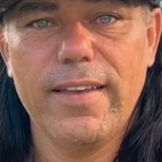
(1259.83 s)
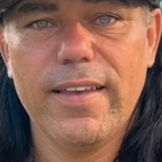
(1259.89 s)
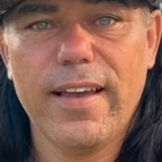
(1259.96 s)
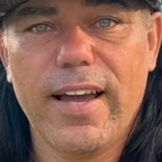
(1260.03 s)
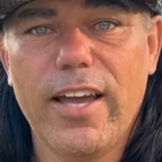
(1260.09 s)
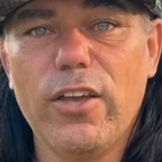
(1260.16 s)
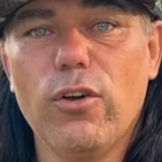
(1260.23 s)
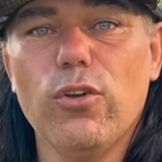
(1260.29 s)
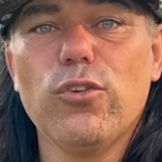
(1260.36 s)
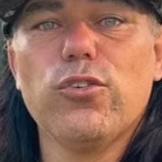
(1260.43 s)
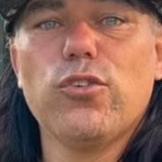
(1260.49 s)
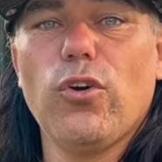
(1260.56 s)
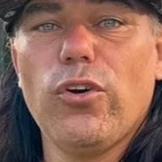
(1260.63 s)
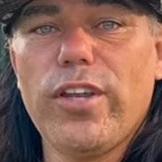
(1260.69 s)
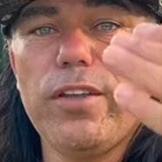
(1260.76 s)
I all
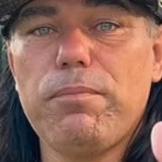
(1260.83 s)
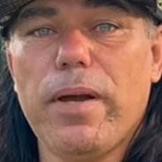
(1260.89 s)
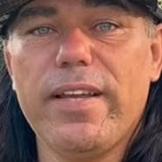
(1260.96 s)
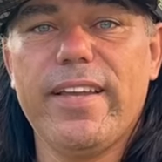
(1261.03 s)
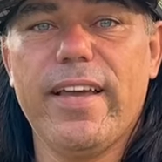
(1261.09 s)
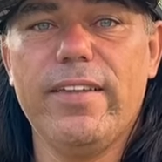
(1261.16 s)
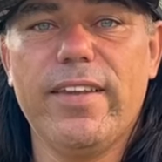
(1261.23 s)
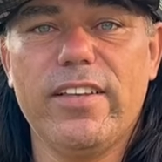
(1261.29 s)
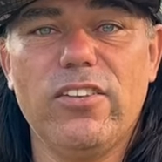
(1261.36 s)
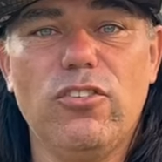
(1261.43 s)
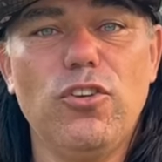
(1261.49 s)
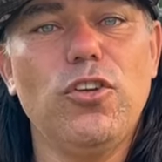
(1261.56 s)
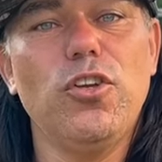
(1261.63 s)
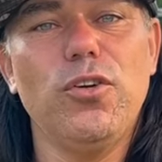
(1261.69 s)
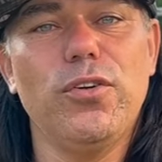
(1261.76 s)
saw that by then as a
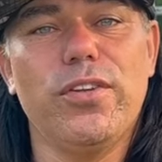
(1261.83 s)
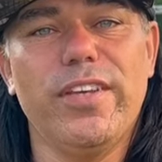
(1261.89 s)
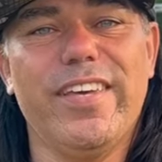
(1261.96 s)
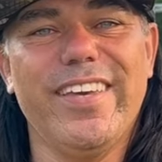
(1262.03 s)
security.